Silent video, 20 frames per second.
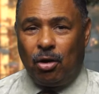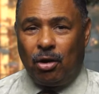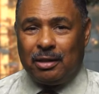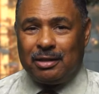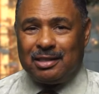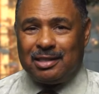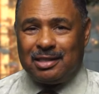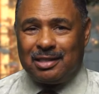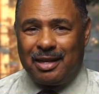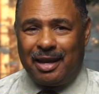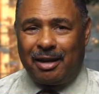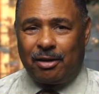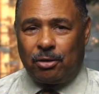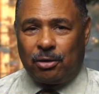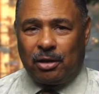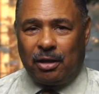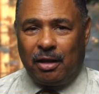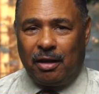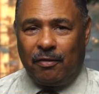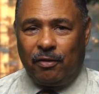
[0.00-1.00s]
on
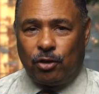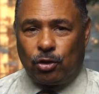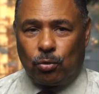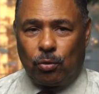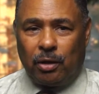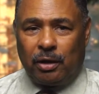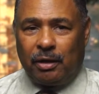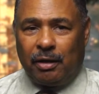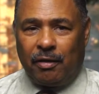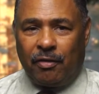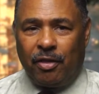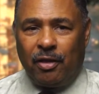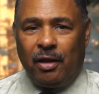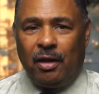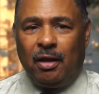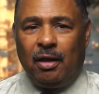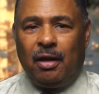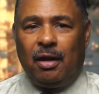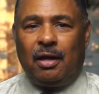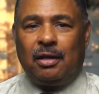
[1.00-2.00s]
Saturday the 20th
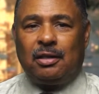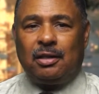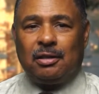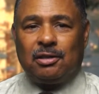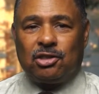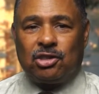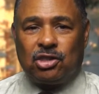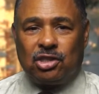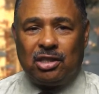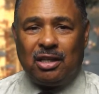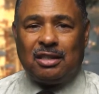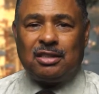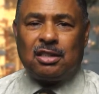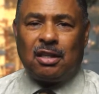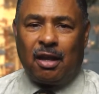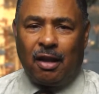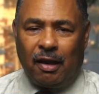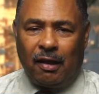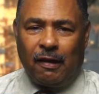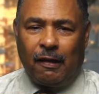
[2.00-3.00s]
until 6
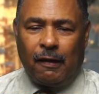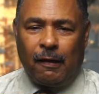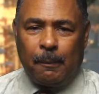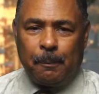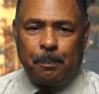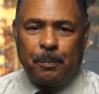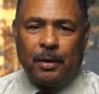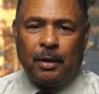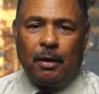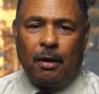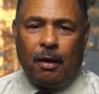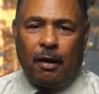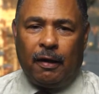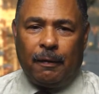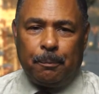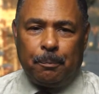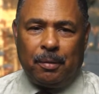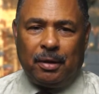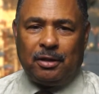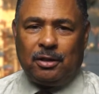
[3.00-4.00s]
a.m.
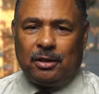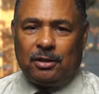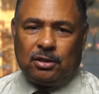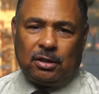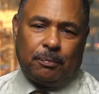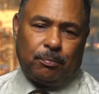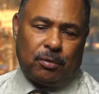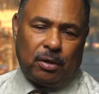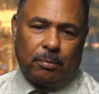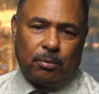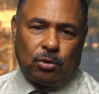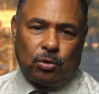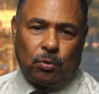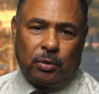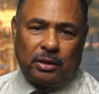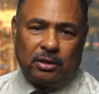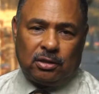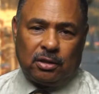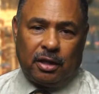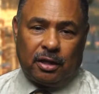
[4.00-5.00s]
on Monday, September
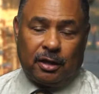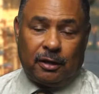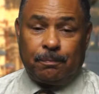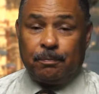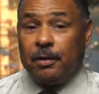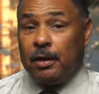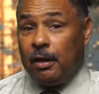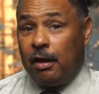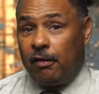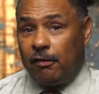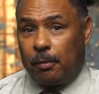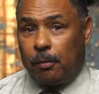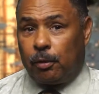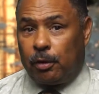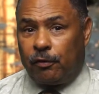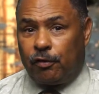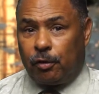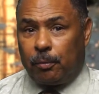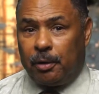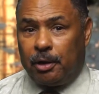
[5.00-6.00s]
22nd. For more
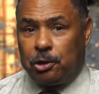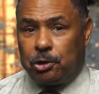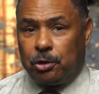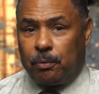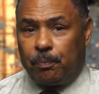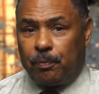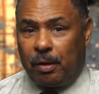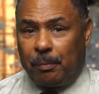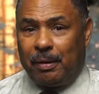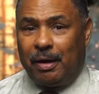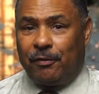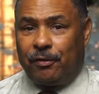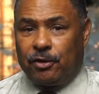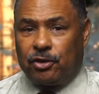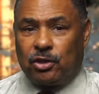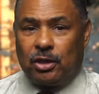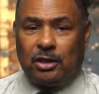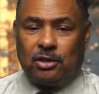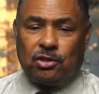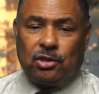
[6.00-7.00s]
information about the
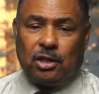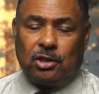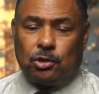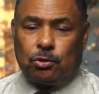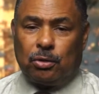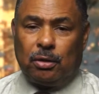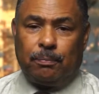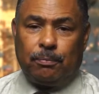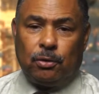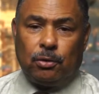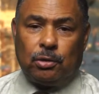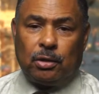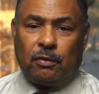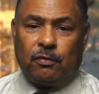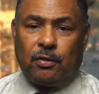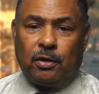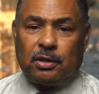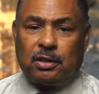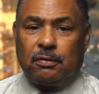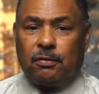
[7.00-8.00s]
Sunset Strip Music
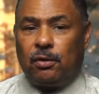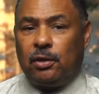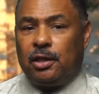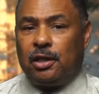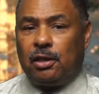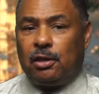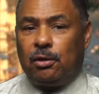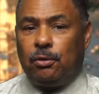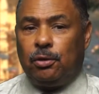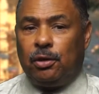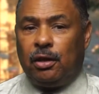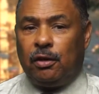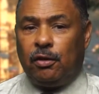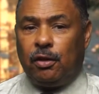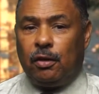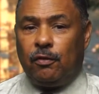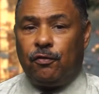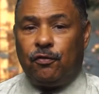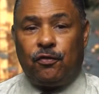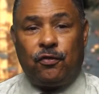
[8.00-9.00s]
Festival, including
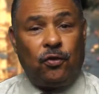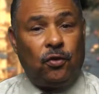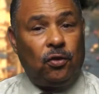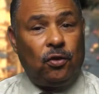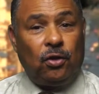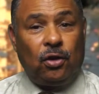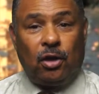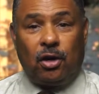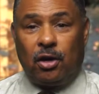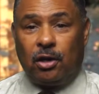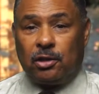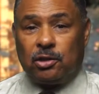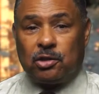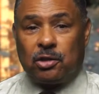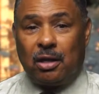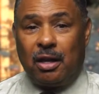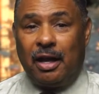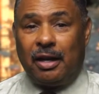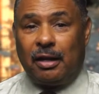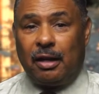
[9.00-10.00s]
the full artist
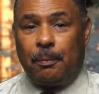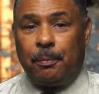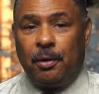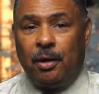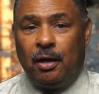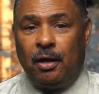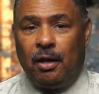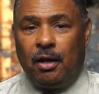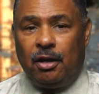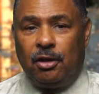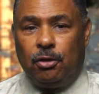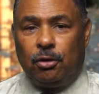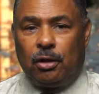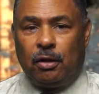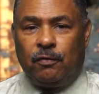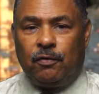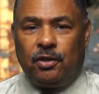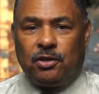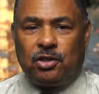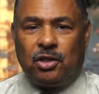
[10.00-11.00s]
lineup, you
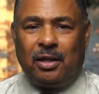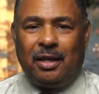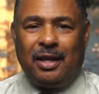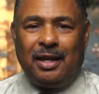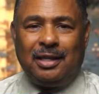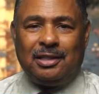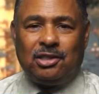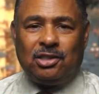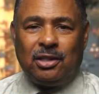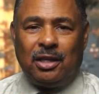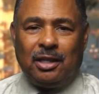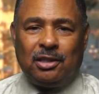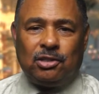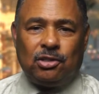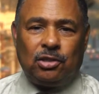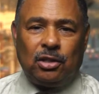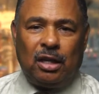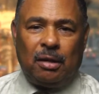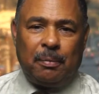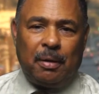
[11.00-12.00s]
can visit
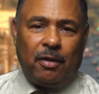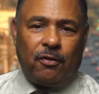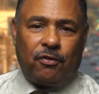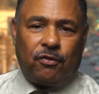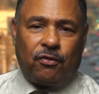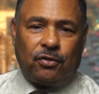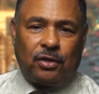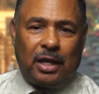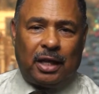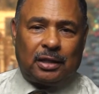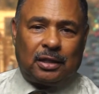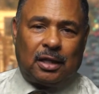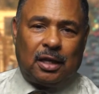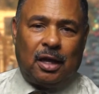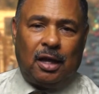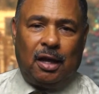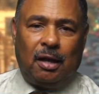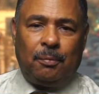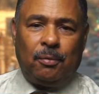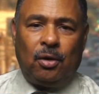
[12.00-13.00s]

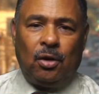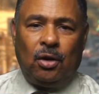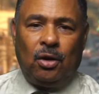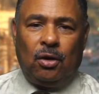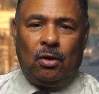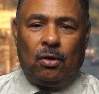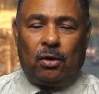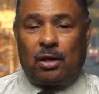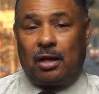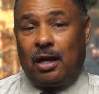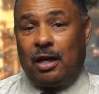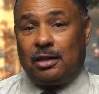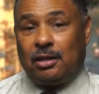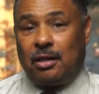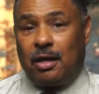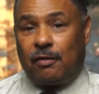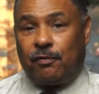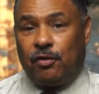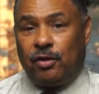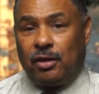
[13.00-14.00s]
ssmf.com or
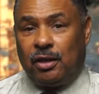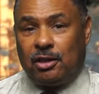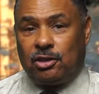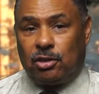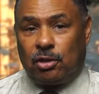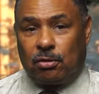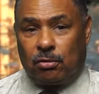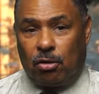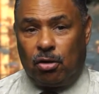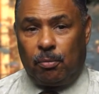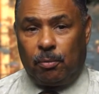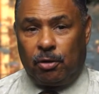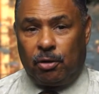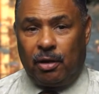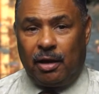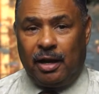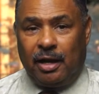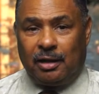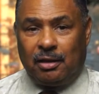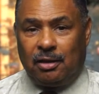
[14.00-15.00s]
contact Vanessa
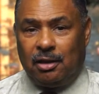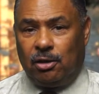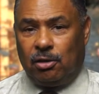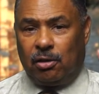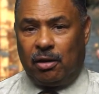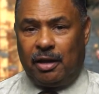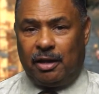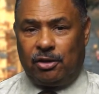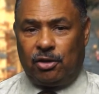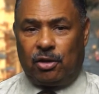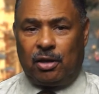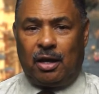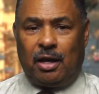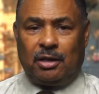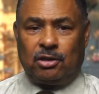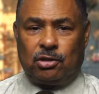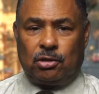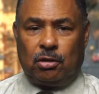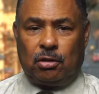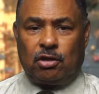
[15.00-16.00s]
Cromer at Niederlander
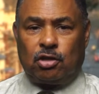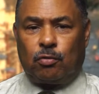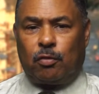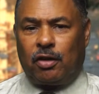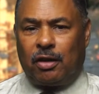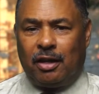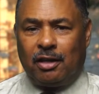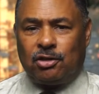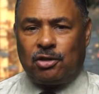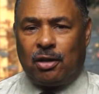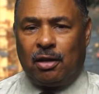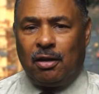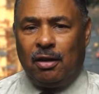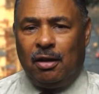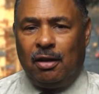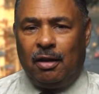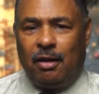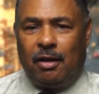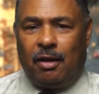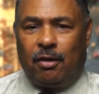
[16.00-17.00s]
Concerts. Vanessa,
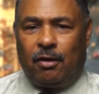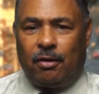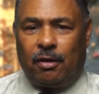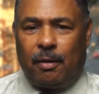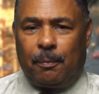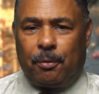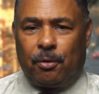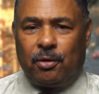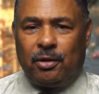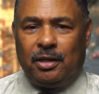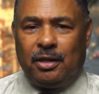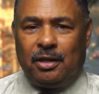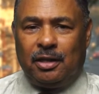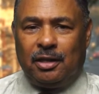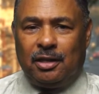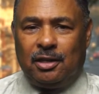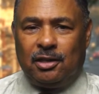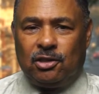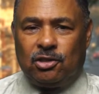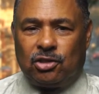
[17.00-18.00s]
her number
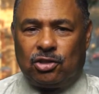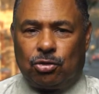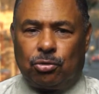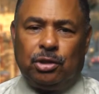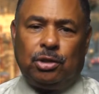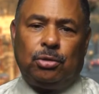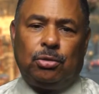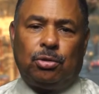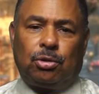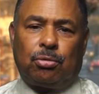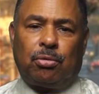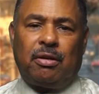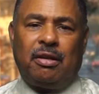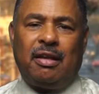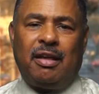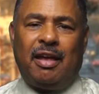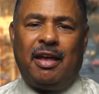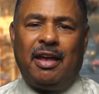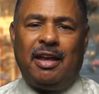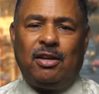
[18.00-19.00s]
is
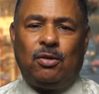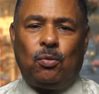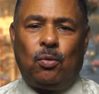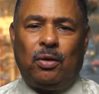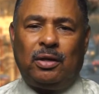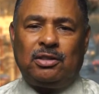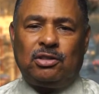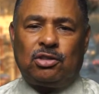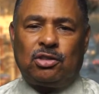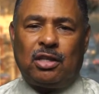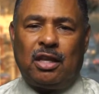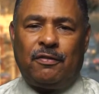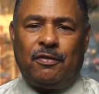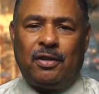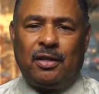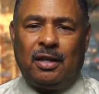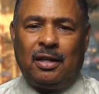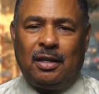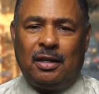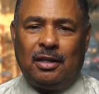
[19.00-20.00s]

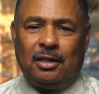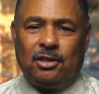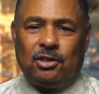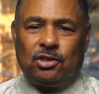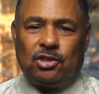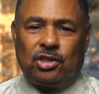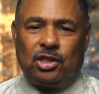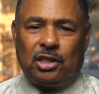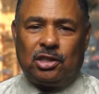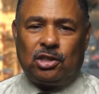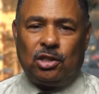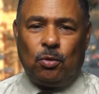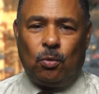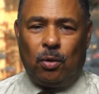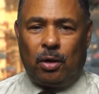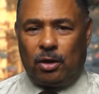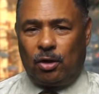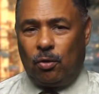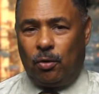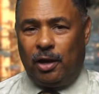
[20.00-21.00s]

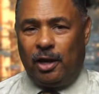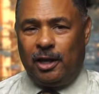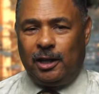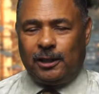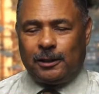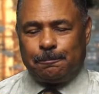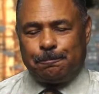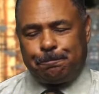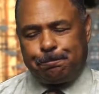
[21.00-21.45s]
323-817-6108.